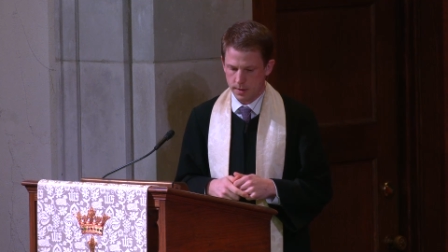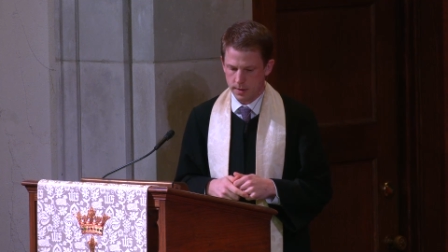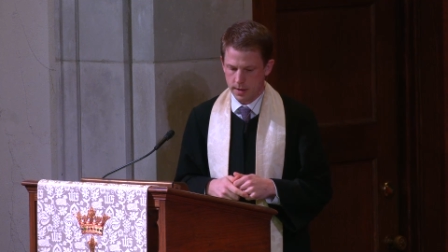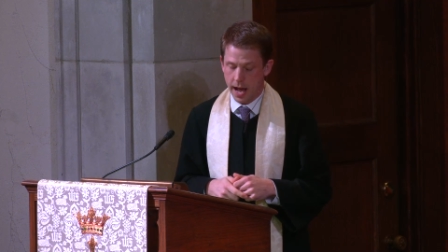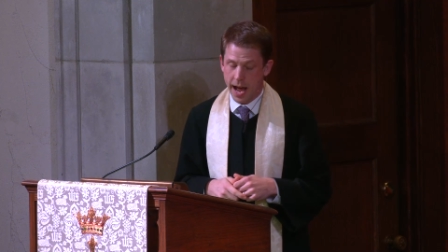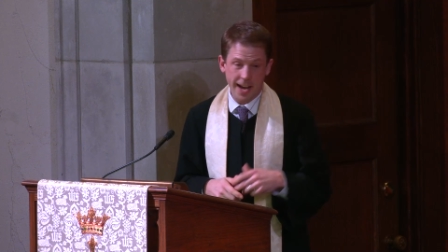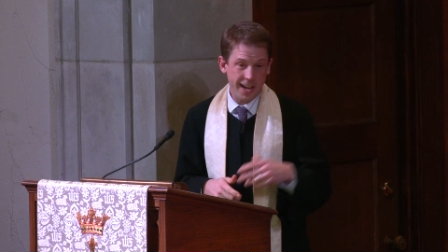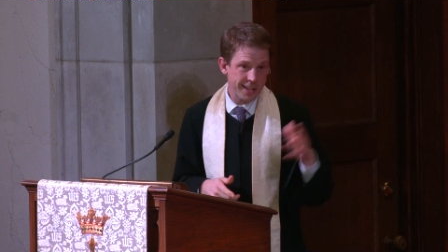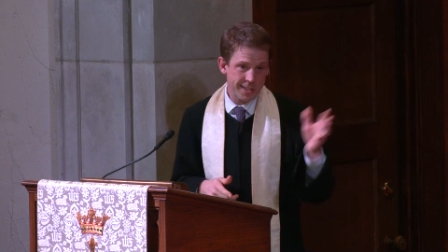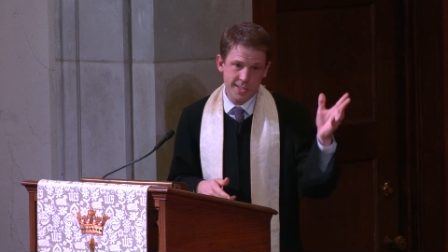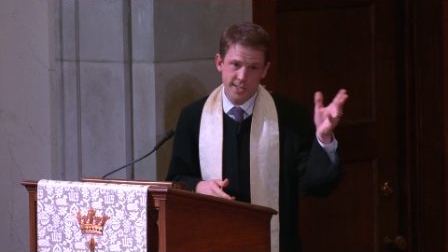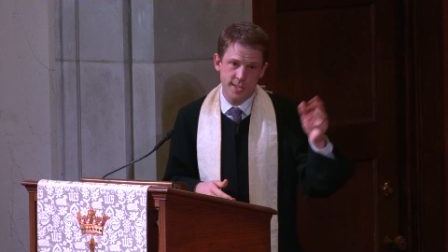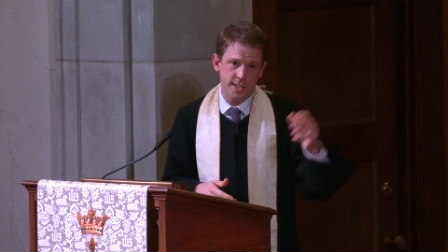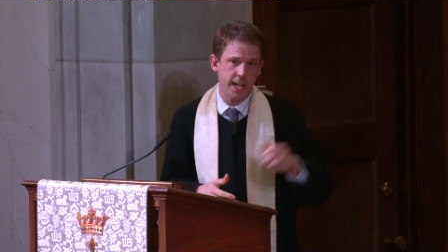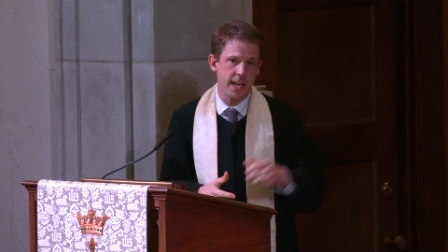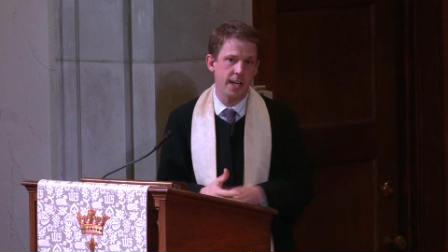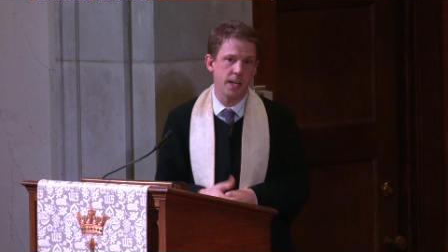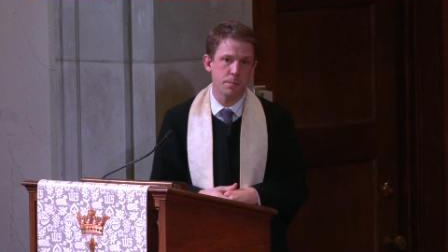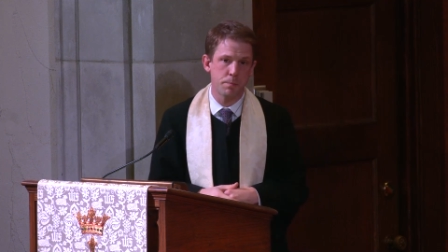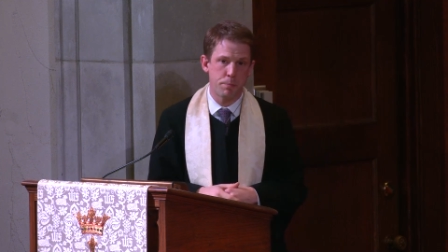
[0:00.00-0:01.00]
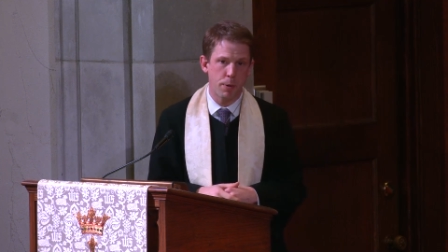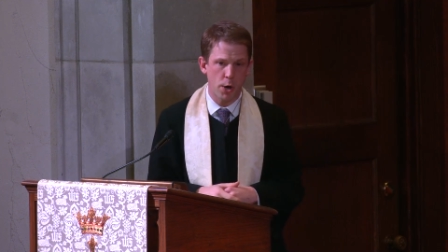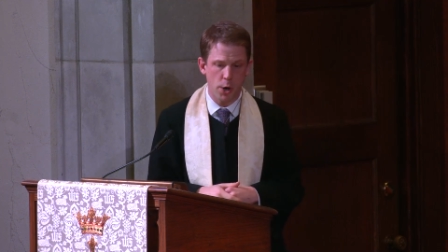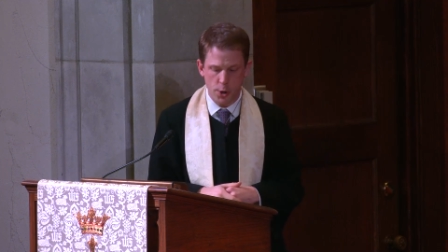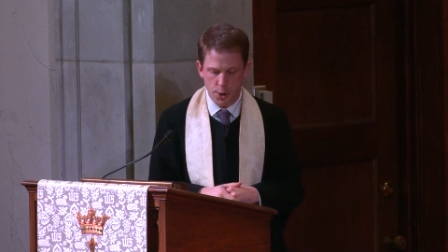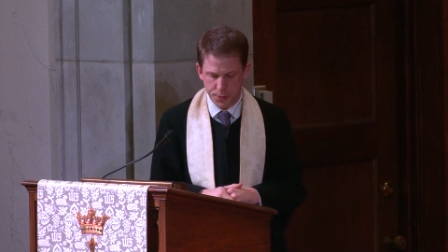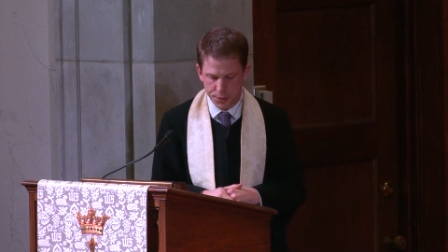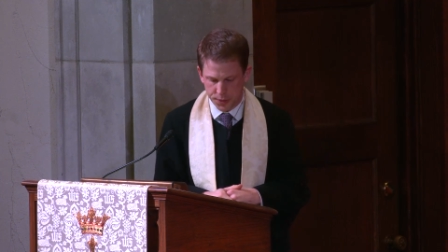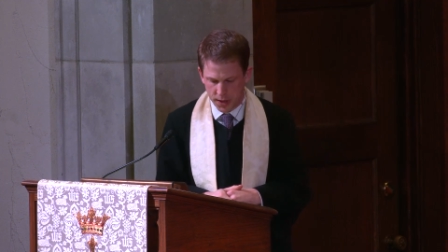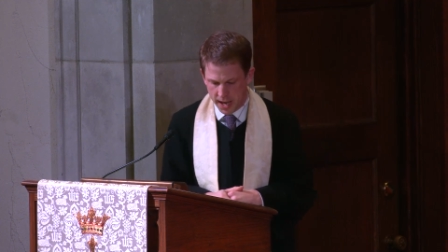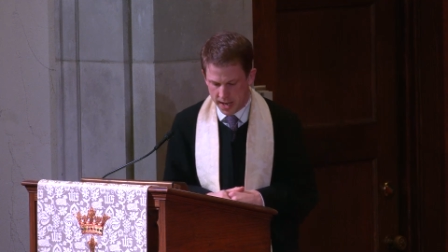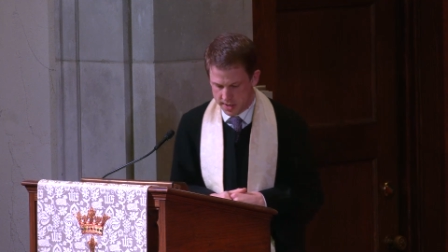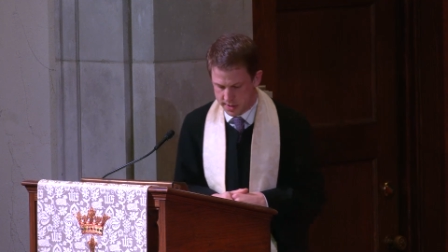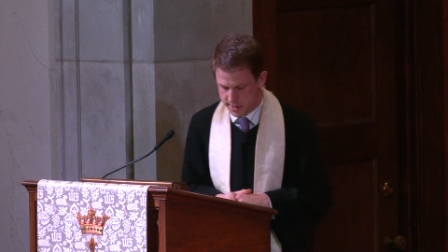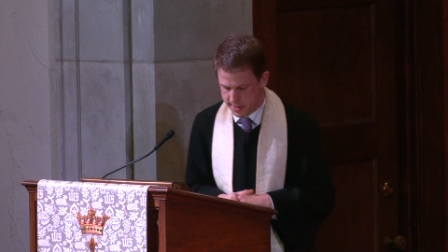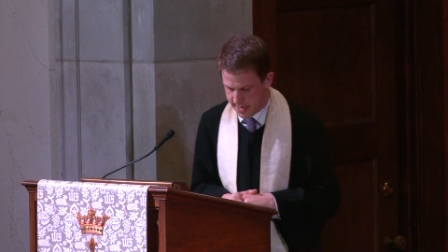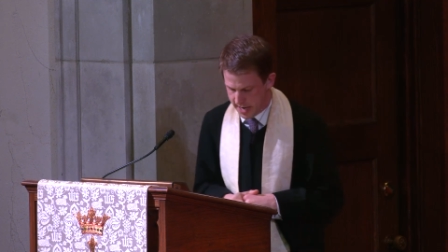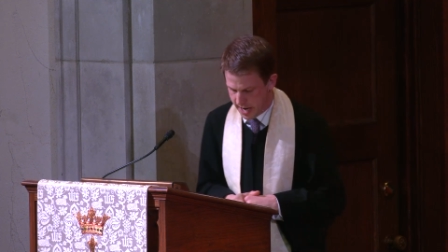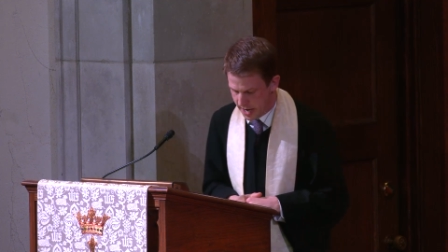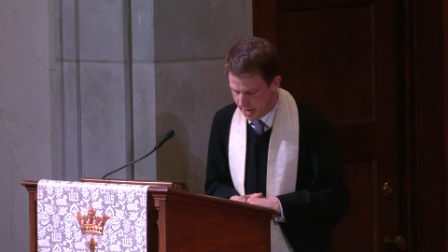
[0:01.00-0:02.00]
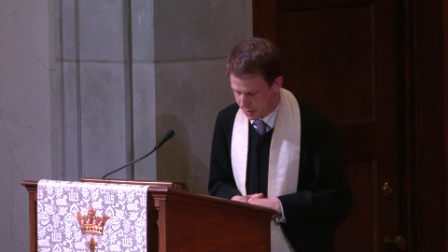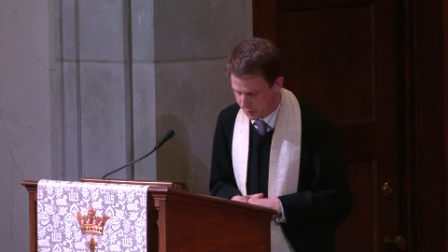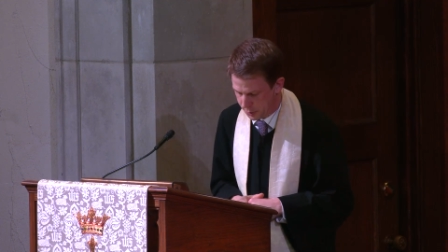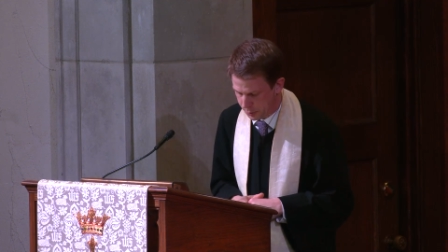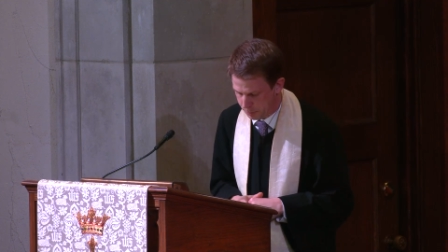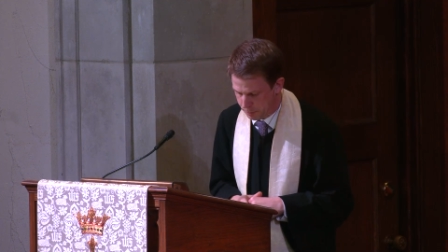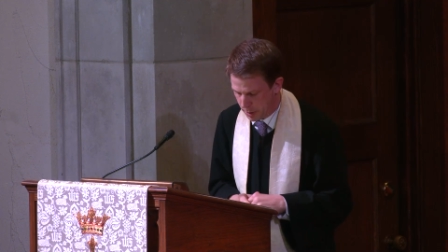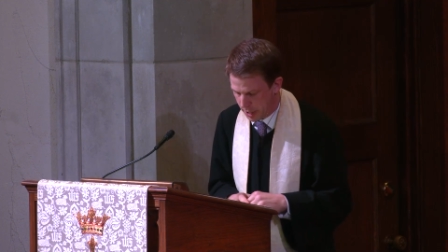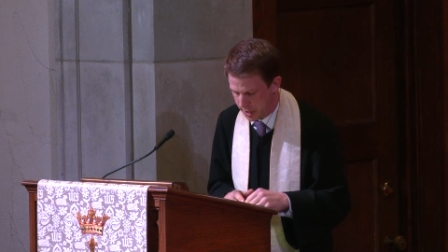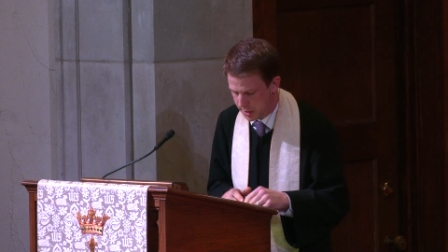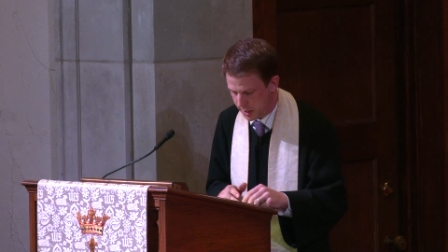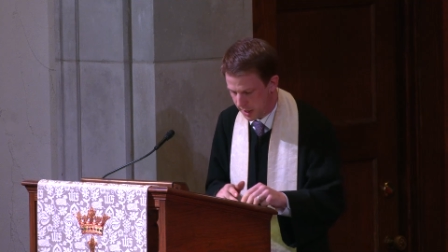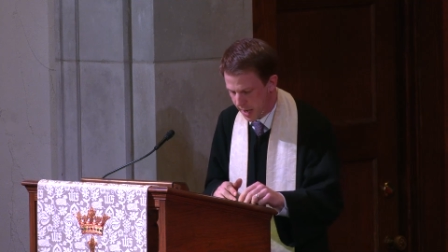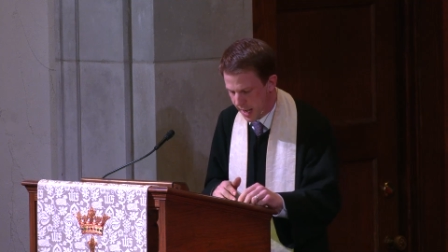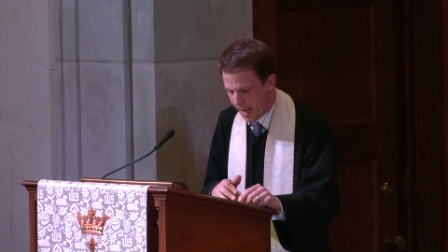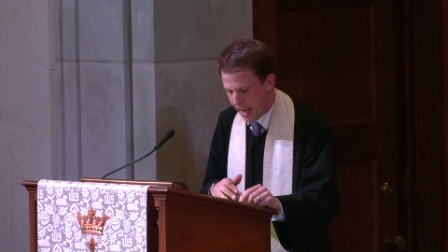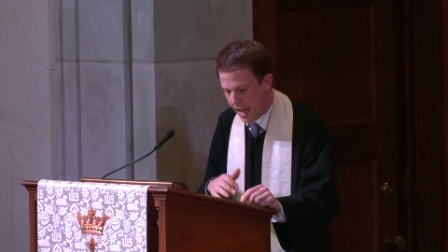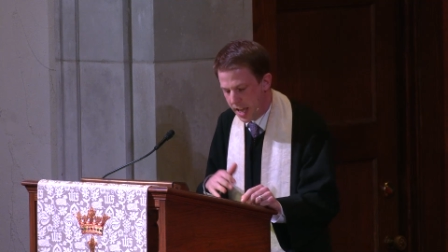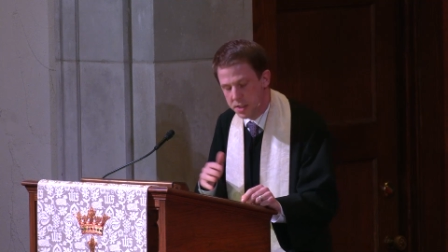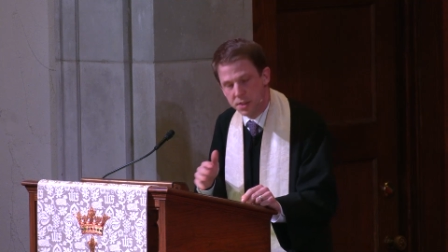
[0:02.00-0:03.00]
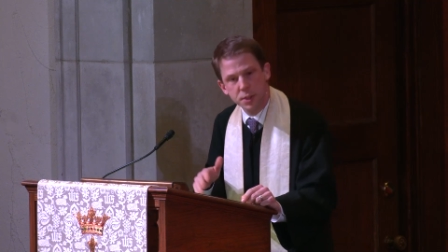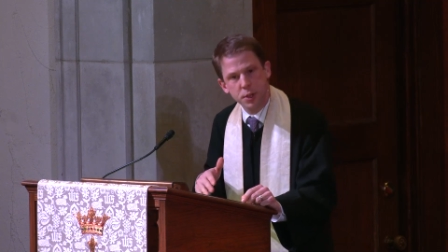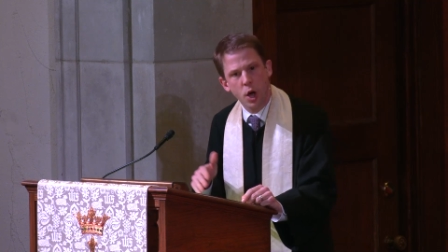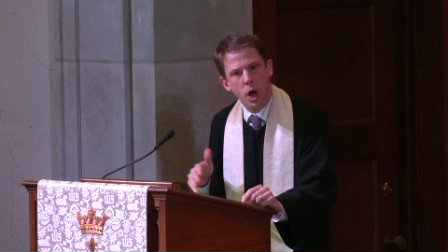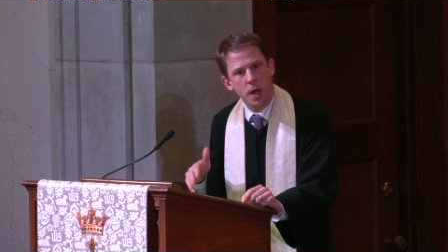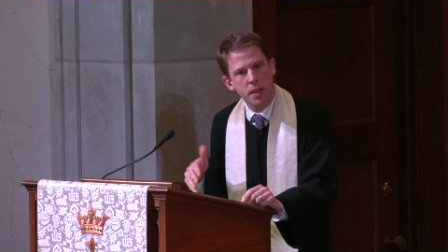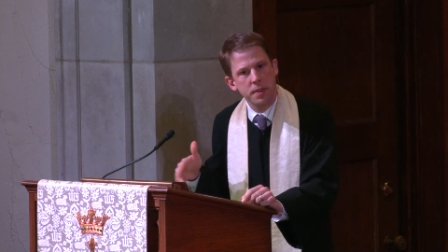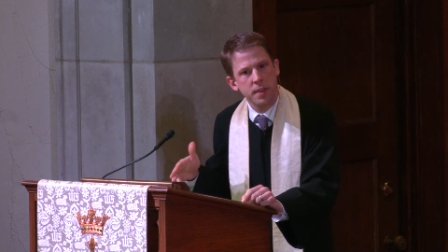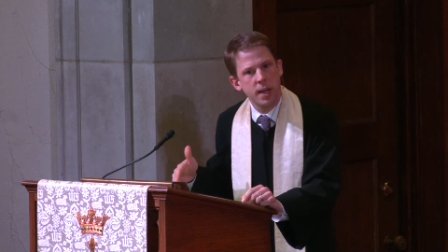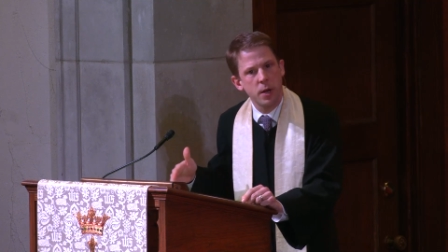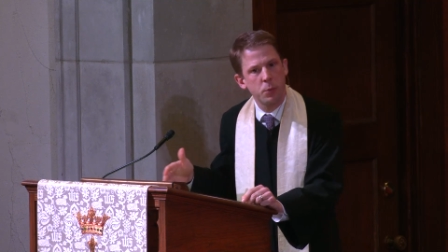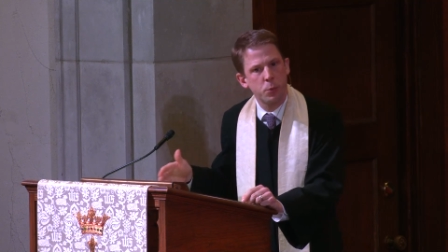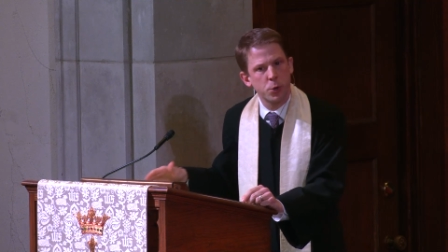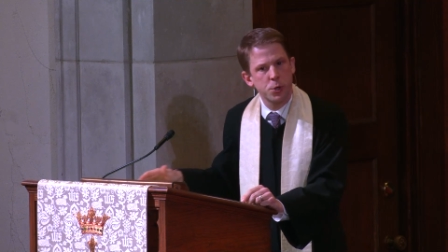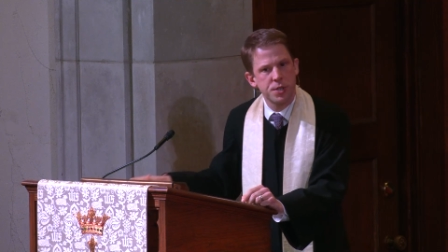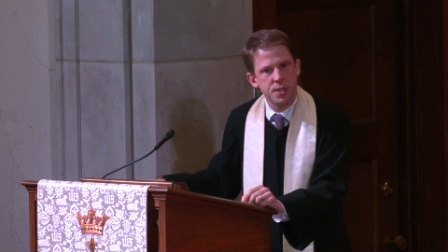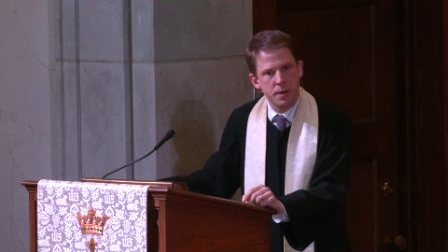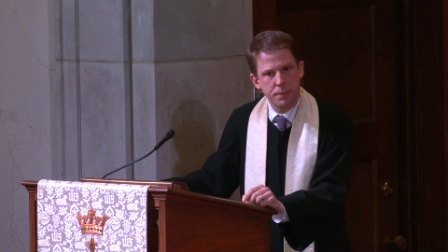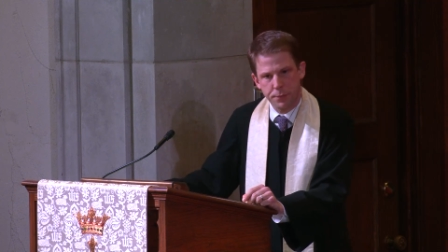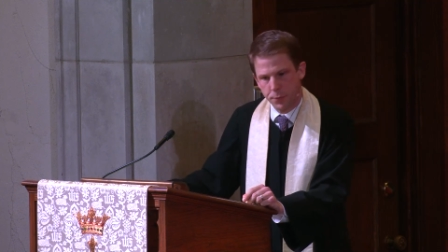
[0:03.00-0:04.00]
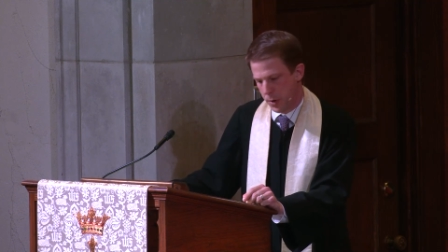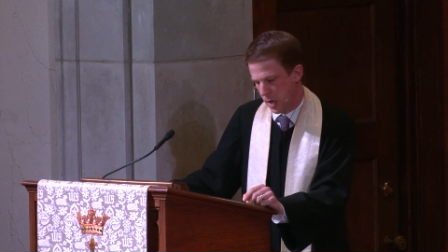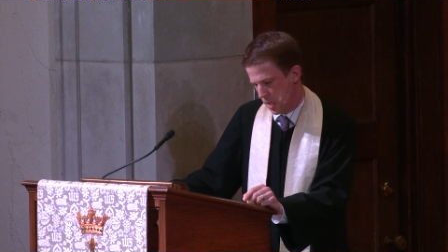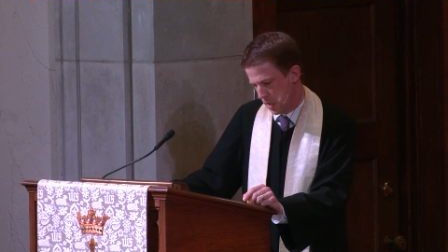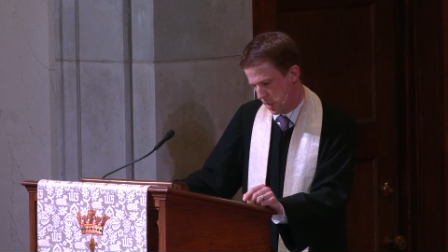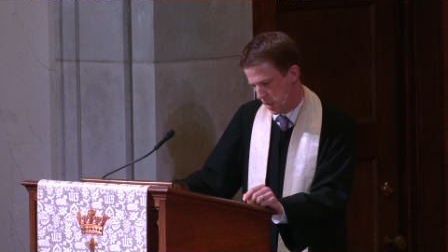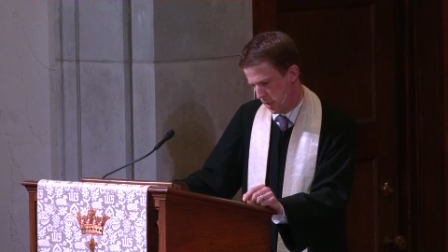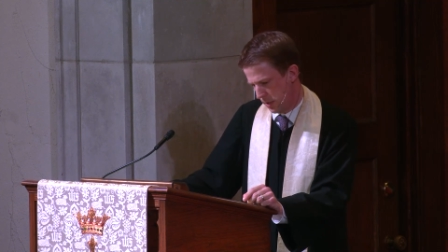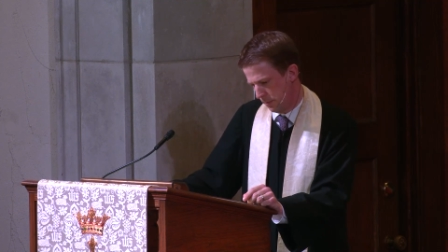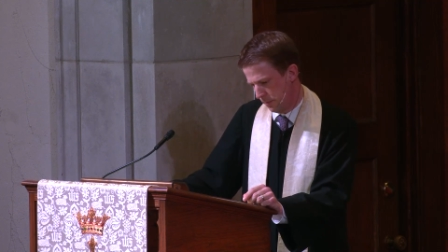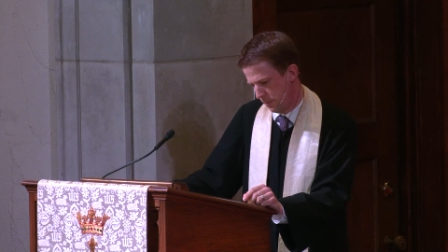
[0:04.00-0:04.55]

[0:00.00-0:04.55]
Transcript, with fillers: I had seen birth and death, but had thought they were different.